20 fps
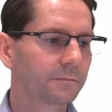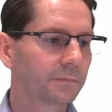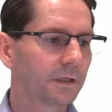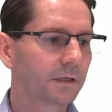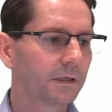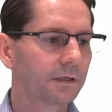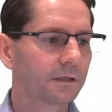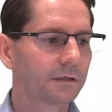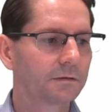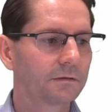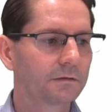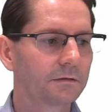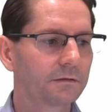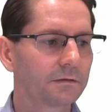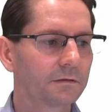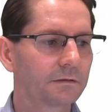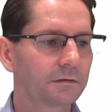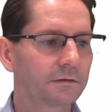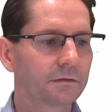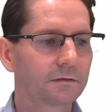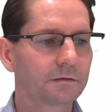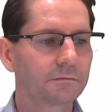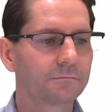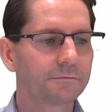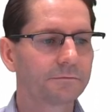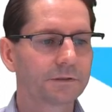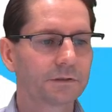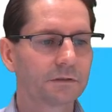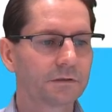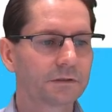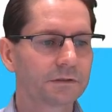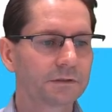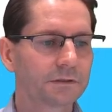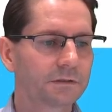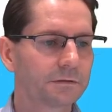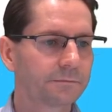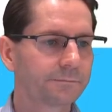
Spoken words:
and visualizing it.